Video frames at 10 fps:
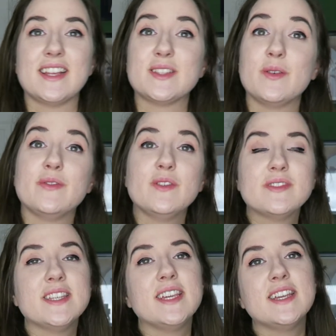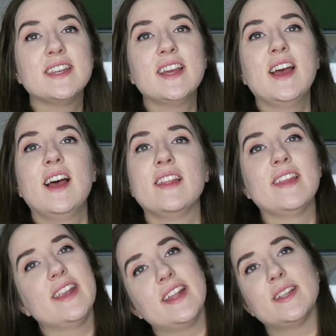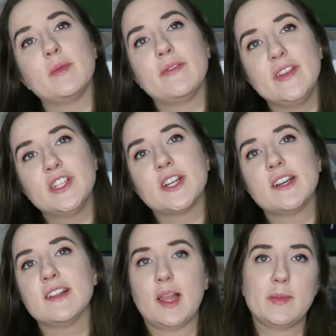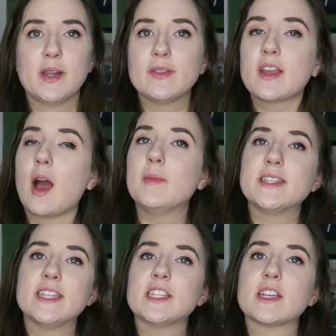yeah, so if you've seen Late Night Double Feature, let me know in the comments.